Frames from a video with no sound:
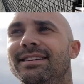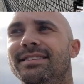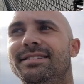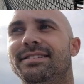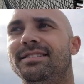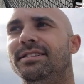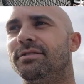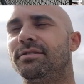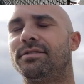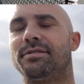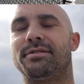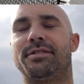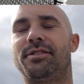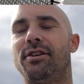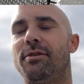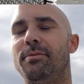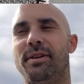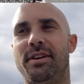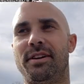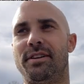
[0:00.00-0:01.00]
there's
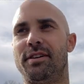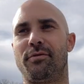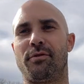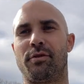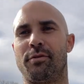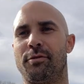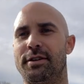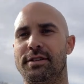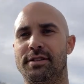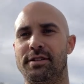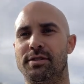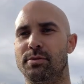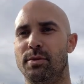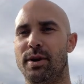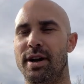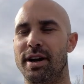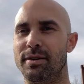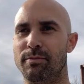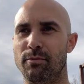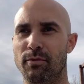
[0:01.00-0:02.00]
so many different reasons
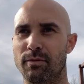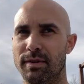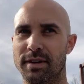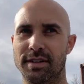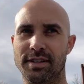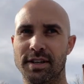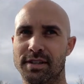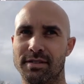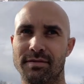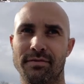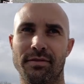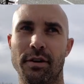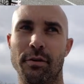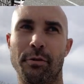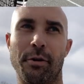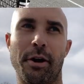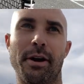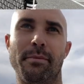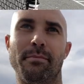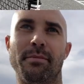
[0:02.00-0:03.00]
why it doesn't feel
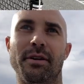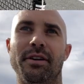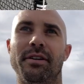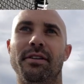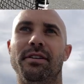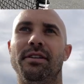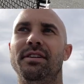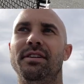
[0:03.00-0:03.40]
right, but